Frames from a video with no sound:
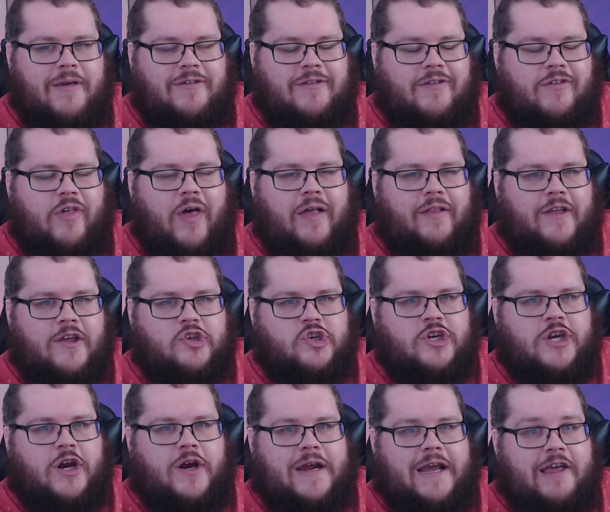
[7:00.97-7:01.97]
in slot
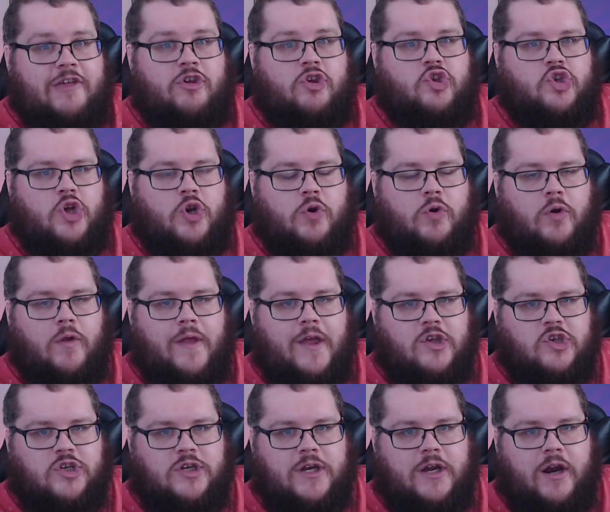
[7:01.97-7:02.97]
legendary is a general
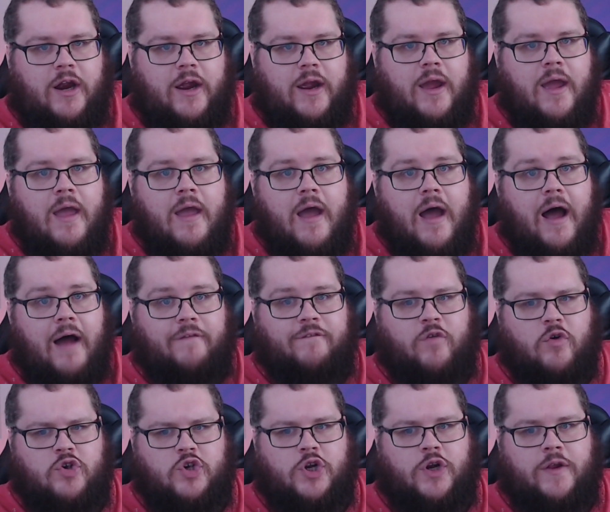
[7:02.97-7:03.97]
legendary.
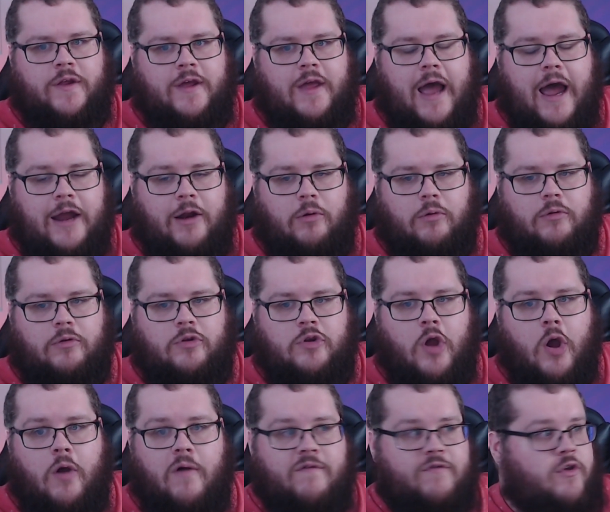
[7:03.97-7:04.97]
Fortunately, I don't
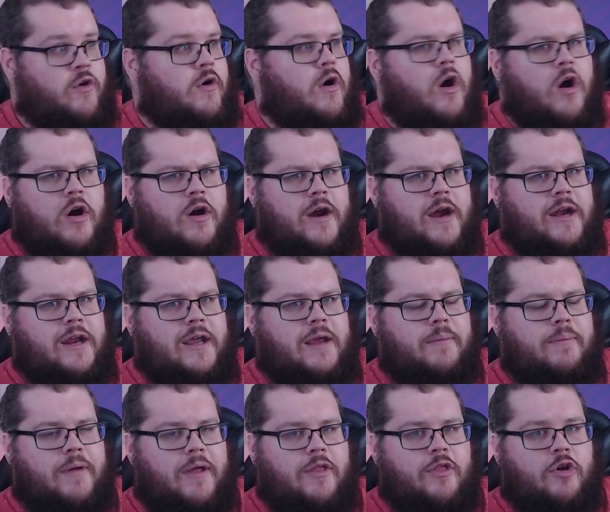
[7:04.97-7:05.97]
know if there are any,
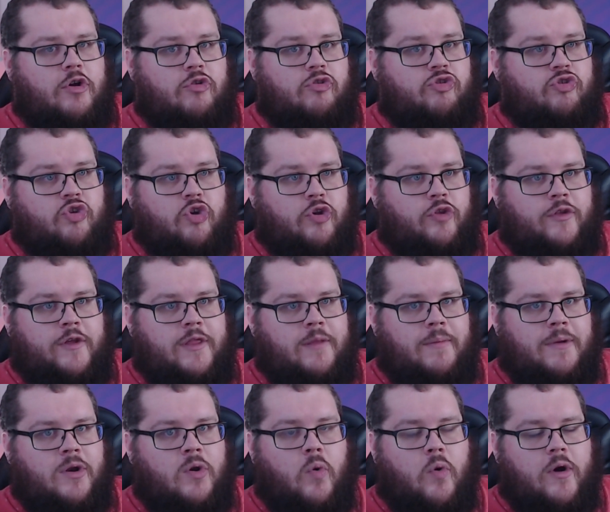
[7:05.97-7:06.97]
but there's certainly the
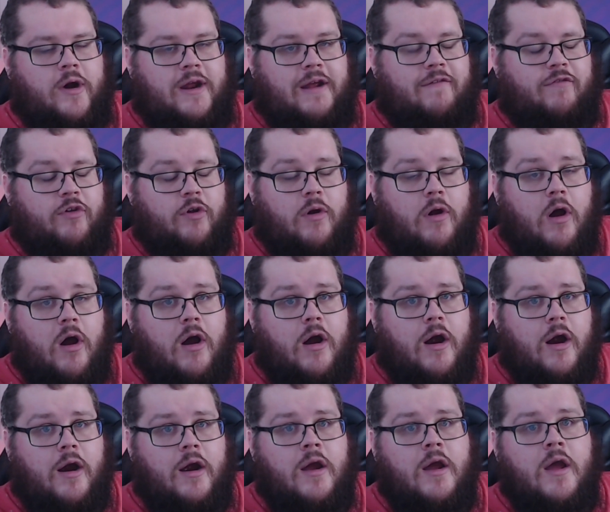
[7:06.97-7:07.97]
minority, if there
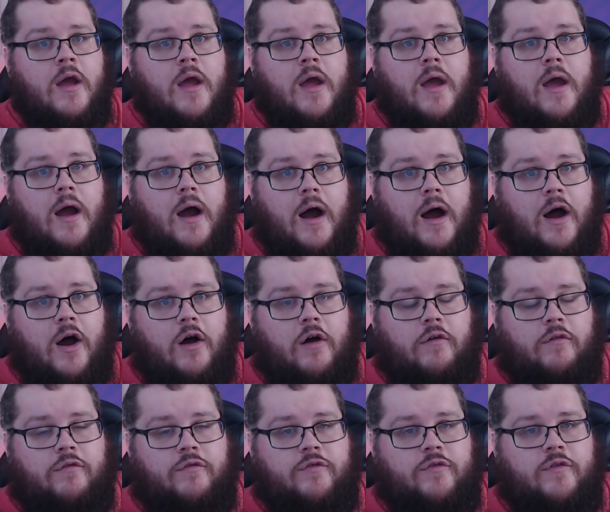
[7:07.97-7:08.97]
are,
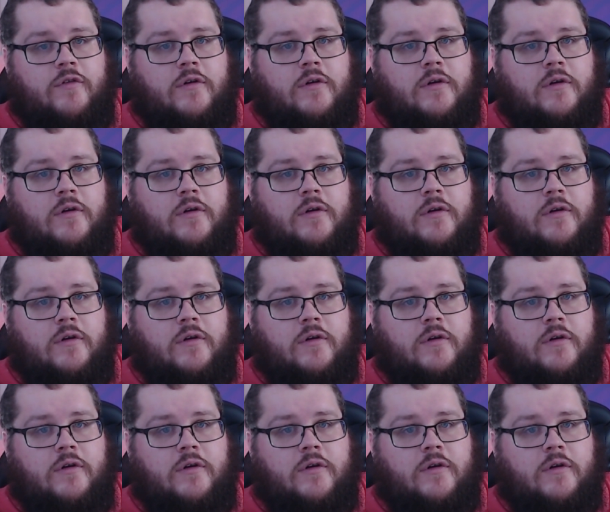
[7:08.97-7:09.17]
of